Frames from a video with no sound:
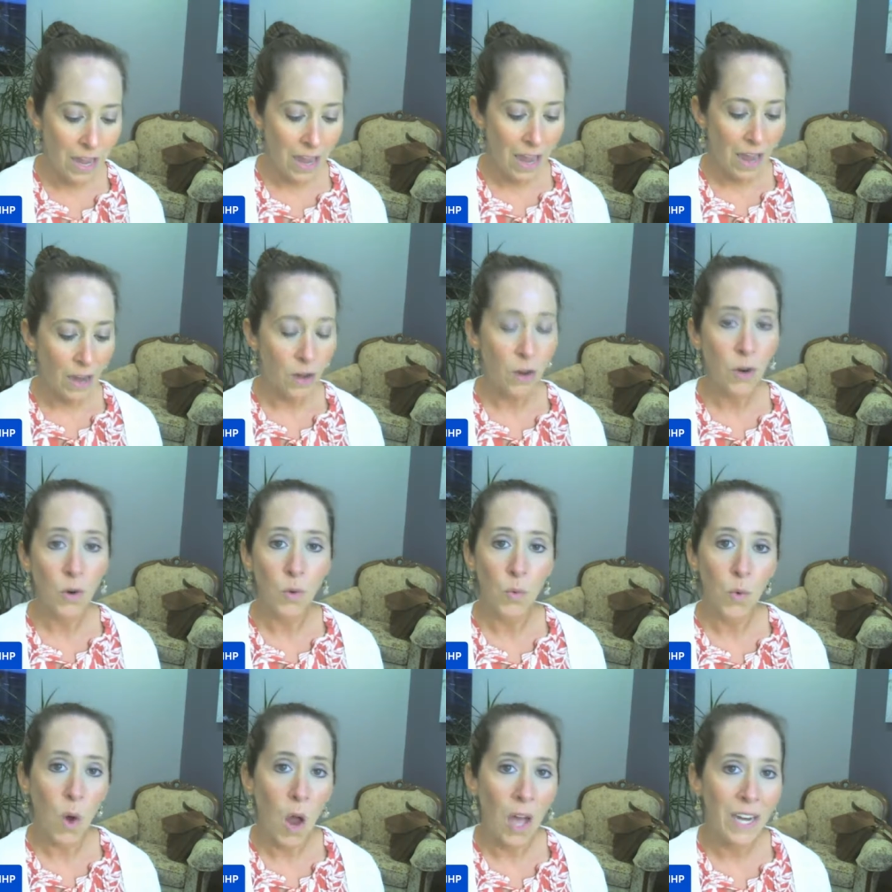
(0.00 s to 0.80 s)
a
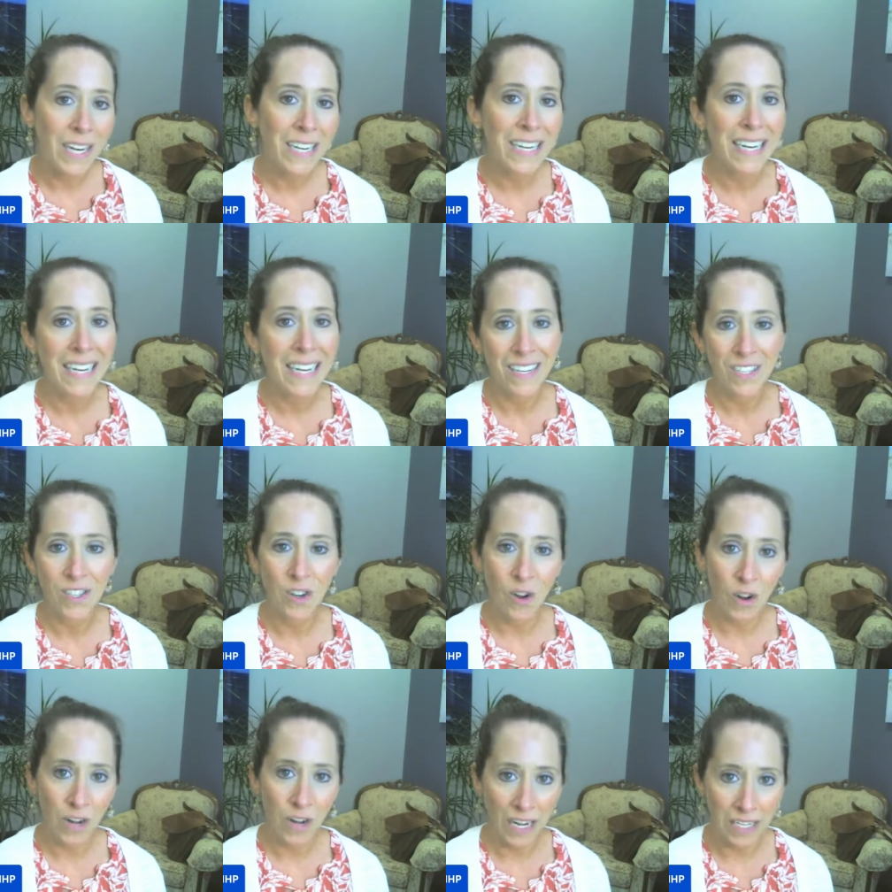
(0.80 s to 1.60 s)
carotid
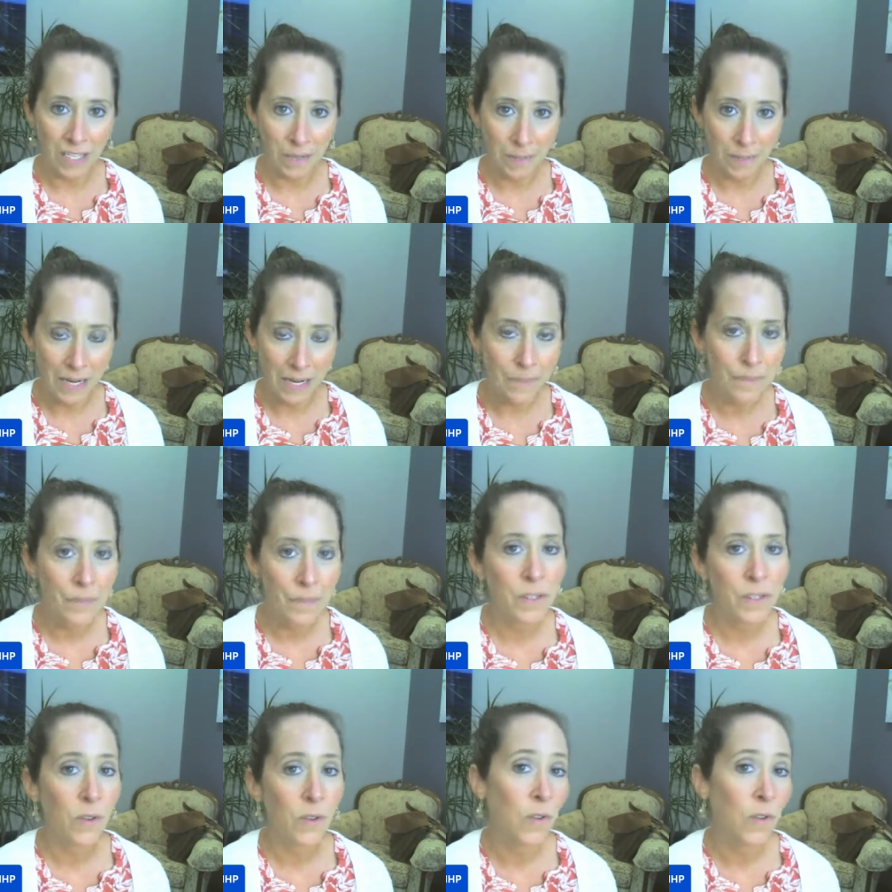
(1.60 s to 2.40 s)
endarterectomy.
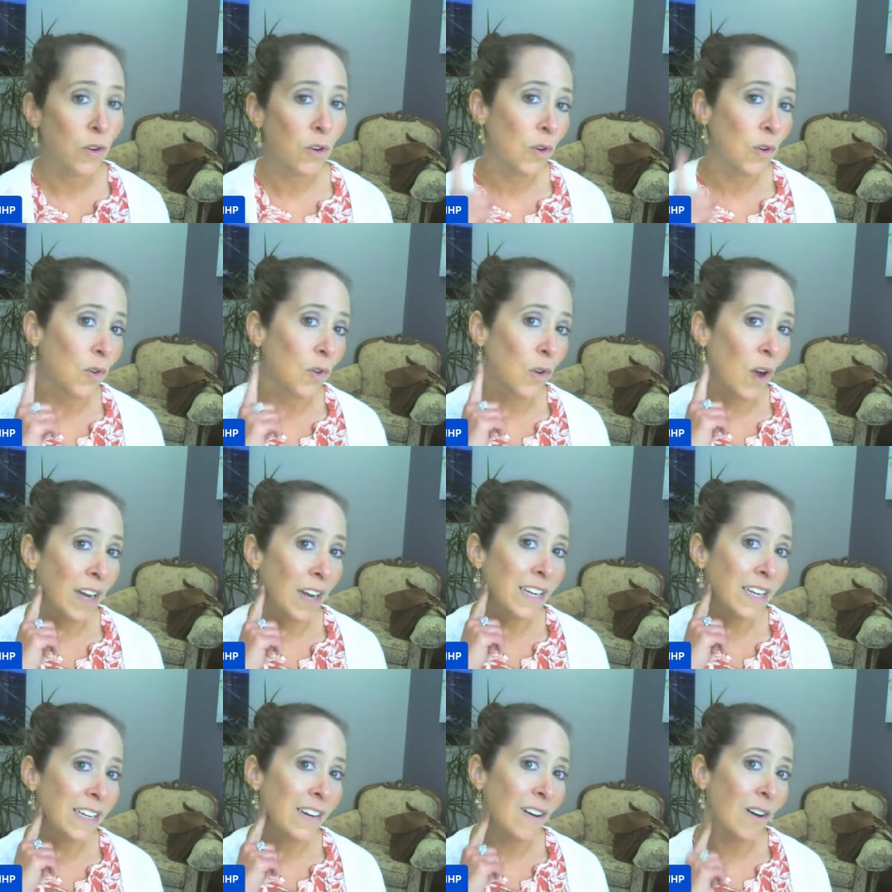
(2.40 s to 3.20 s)
So the
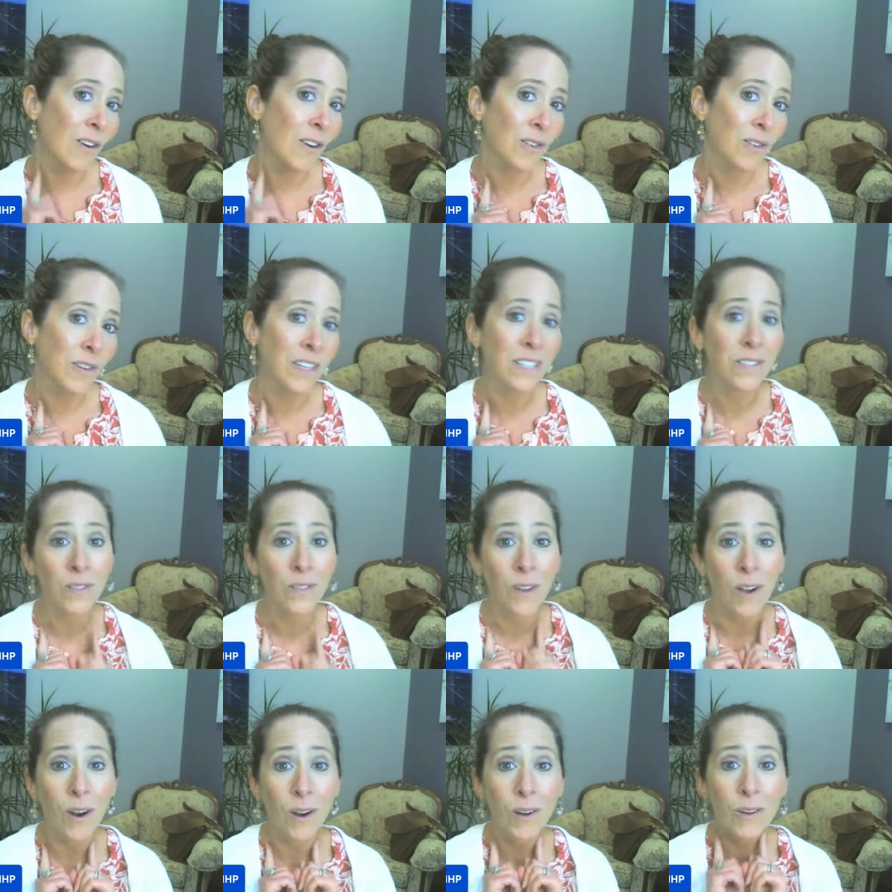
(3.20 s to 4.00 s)
carotid arteries are
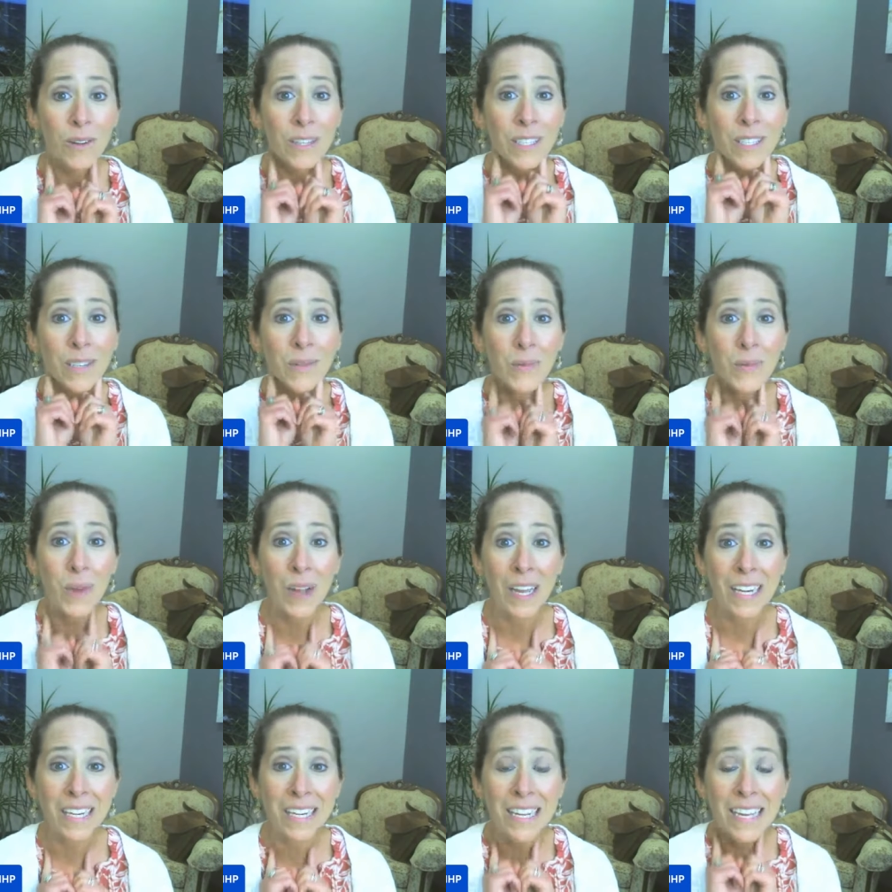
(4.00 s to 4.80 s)
the arteries that
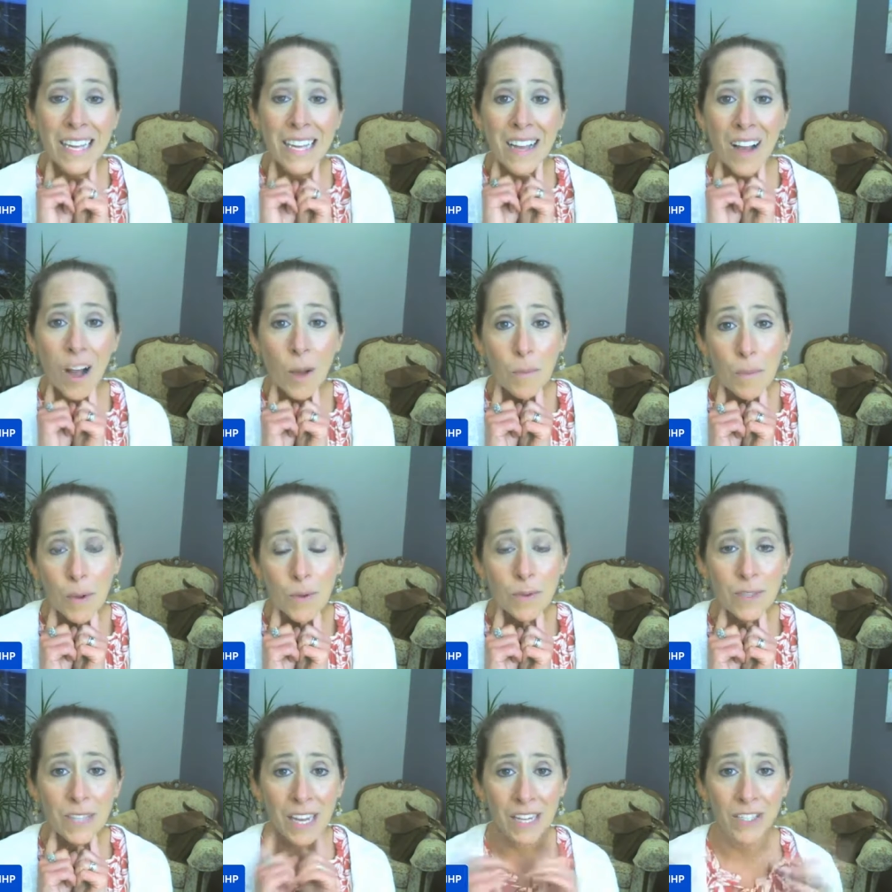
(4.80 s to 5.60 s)
run on both
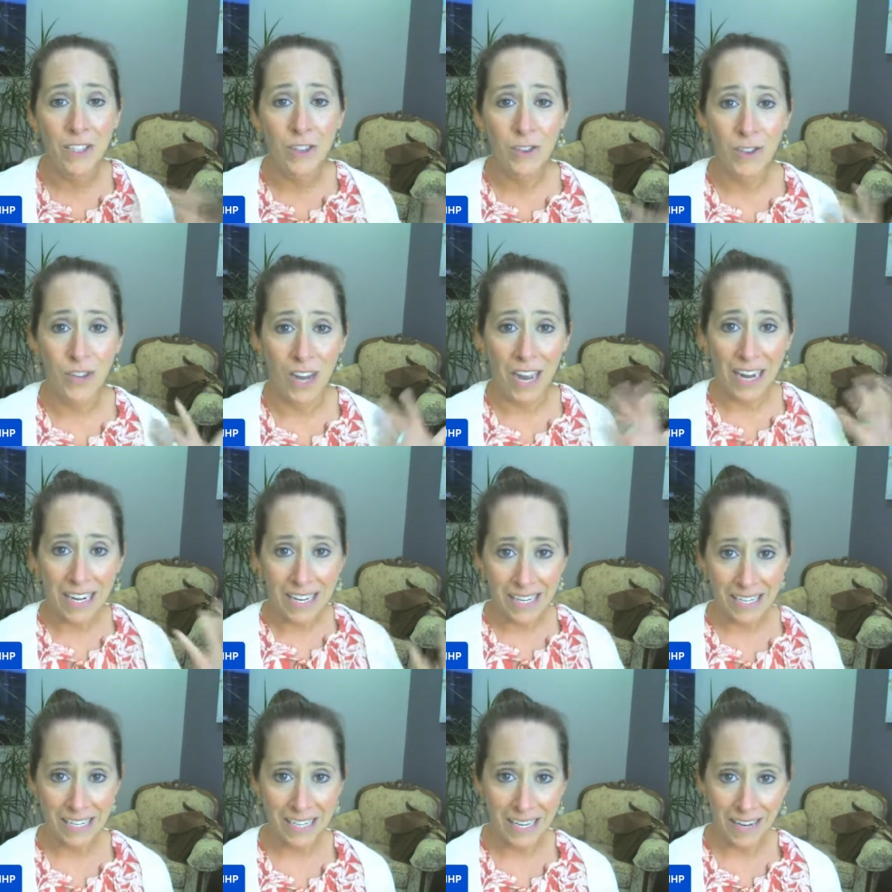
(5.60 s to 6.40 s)
sides of your neck
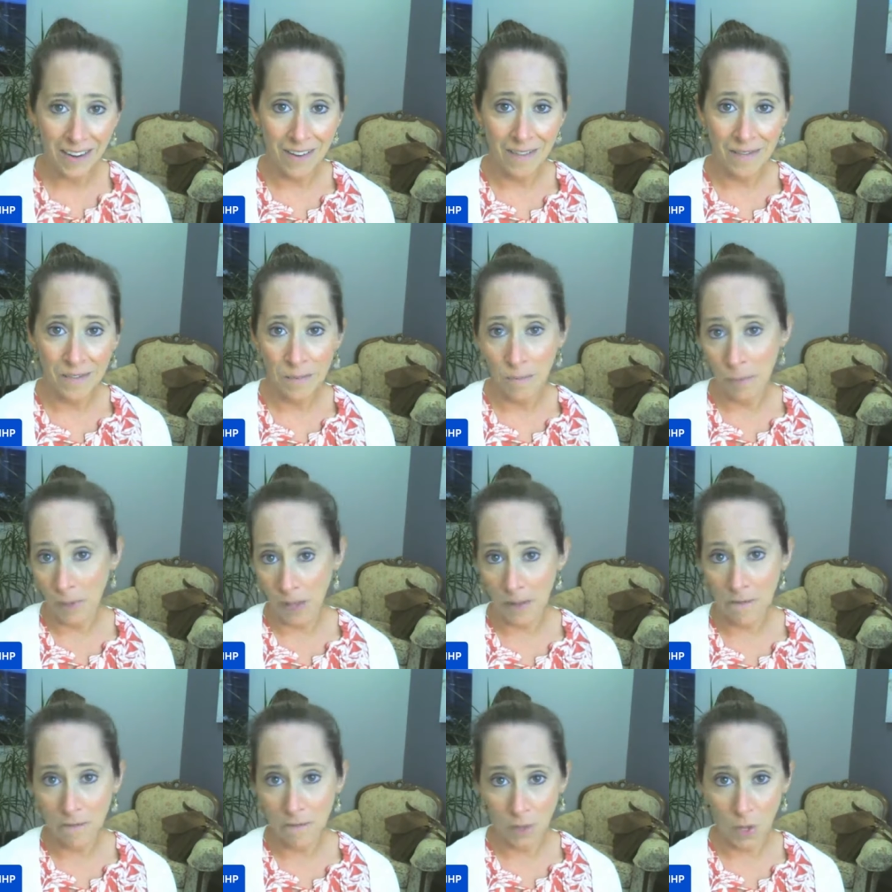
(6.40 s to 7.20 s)
and give
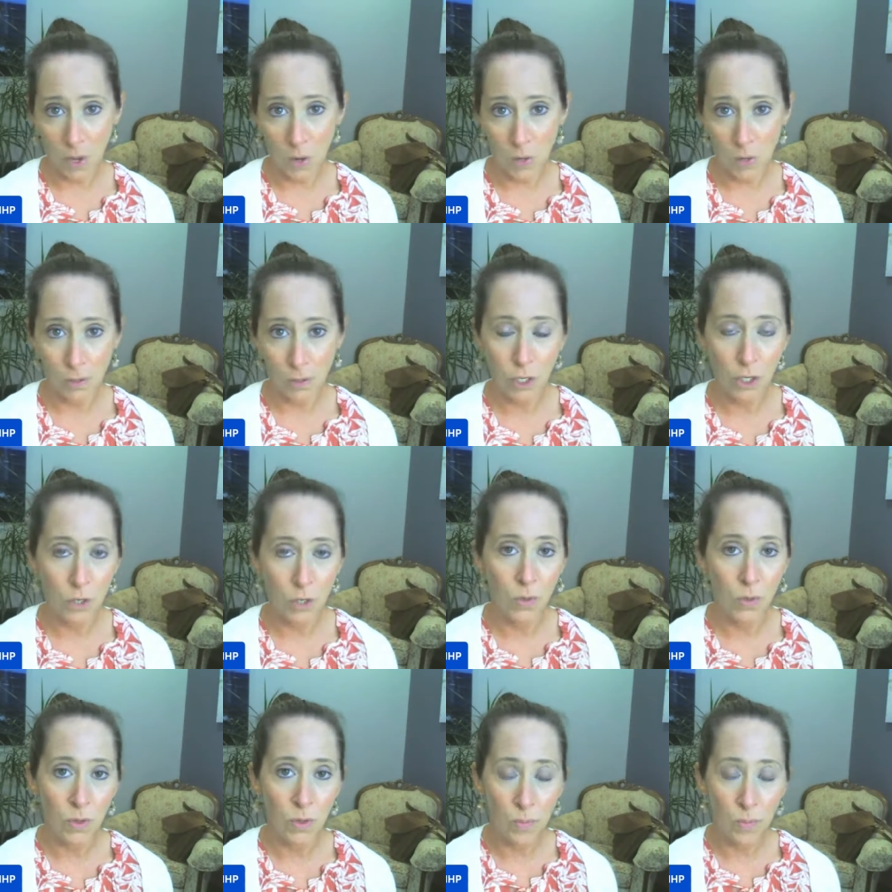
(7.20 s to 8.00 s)
blood flow
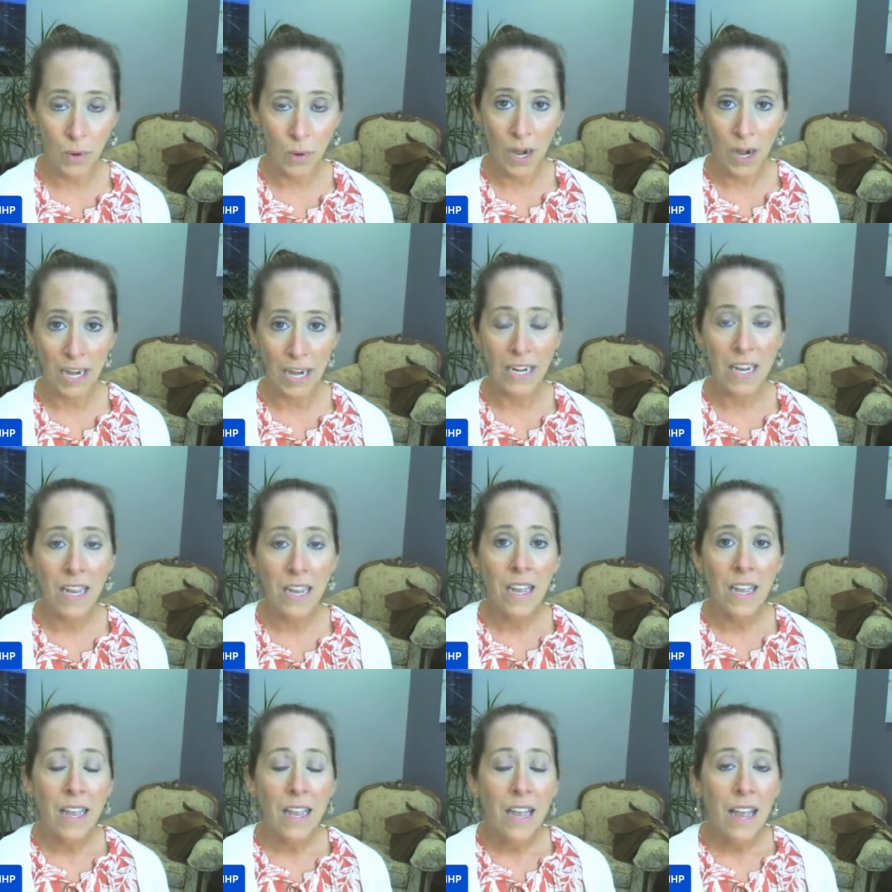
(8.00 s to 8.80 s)
to the brain.
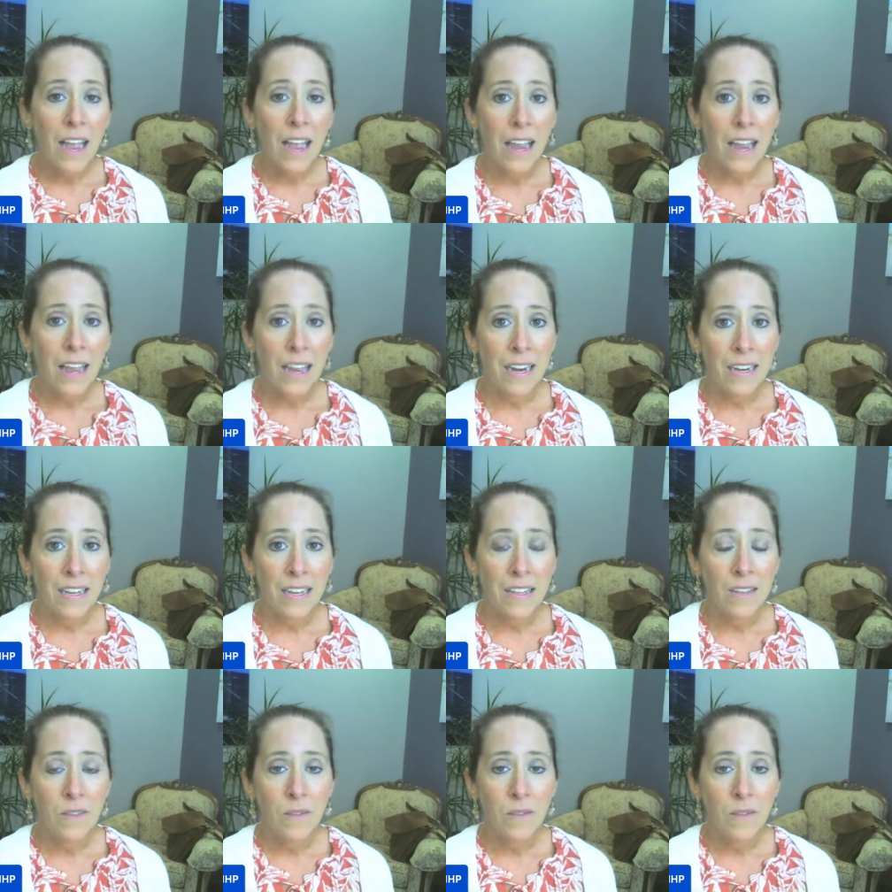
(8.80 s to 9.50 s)
And